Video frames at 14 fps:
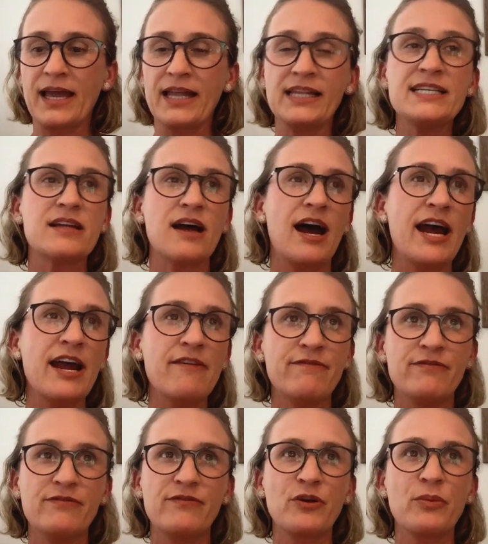at least I
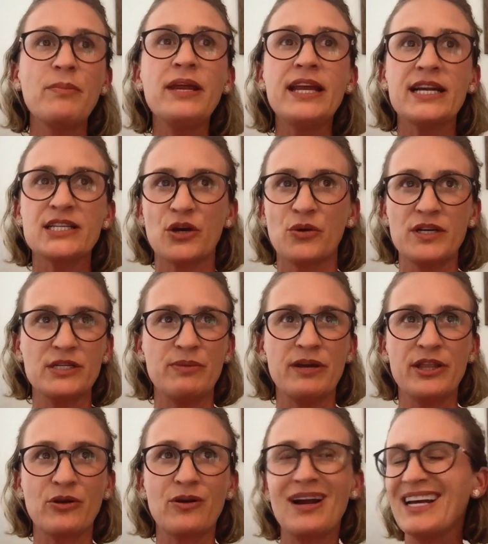for me, it's always
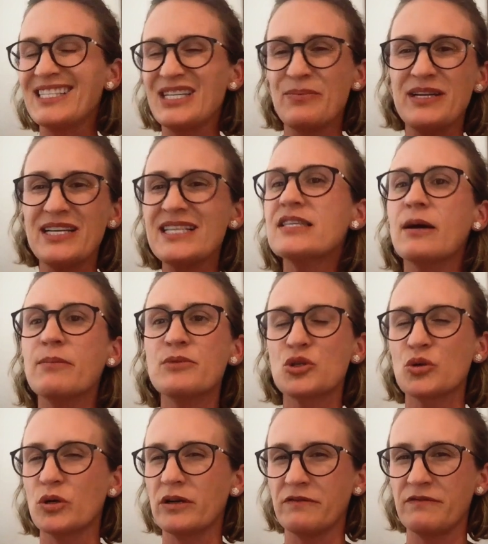been there has to be some
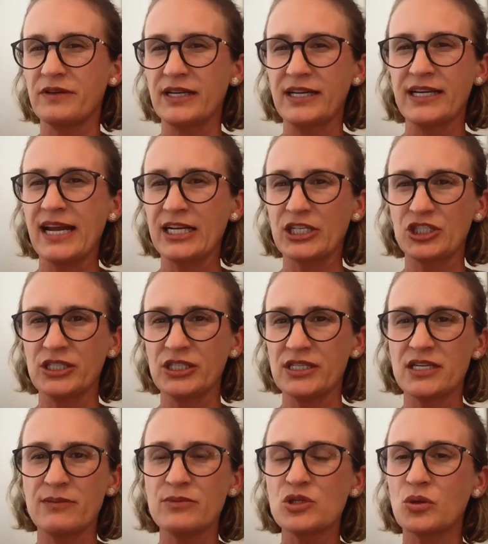sort of connection,
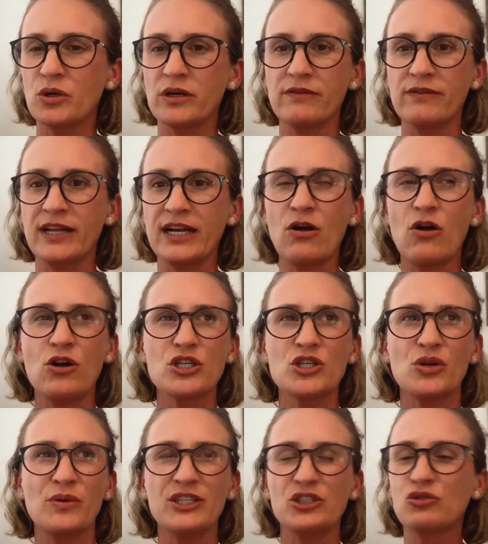some sort of like
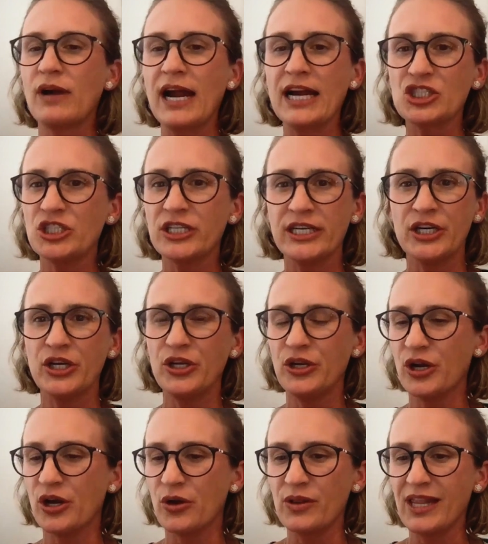also attraction,
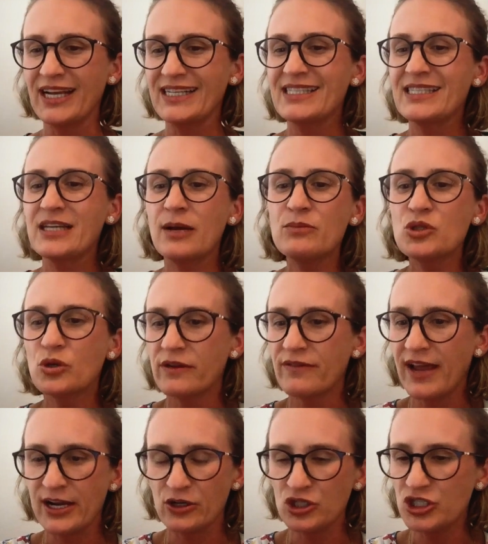like some sort of
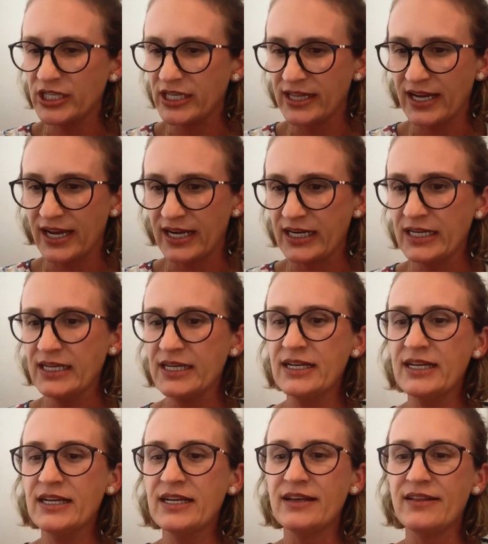energy that
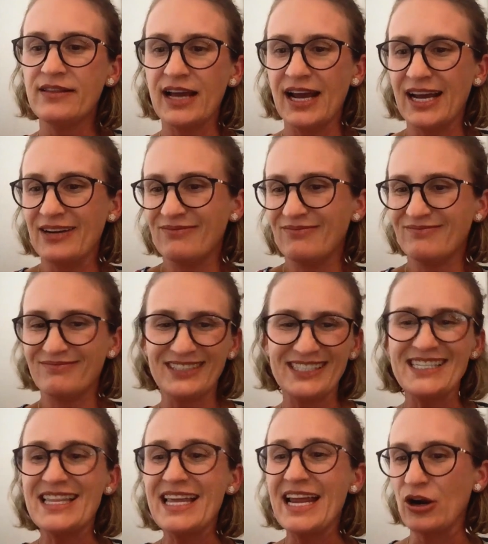
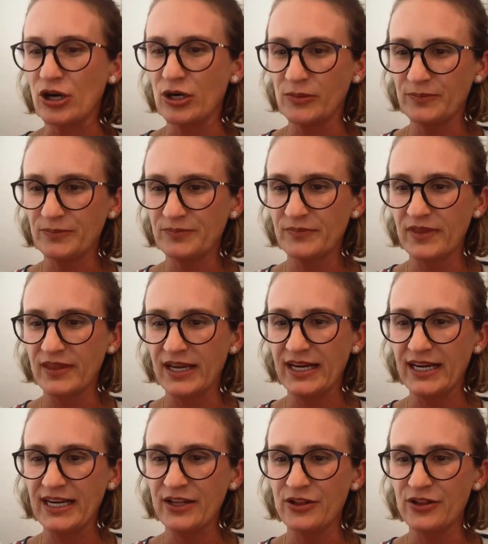is there that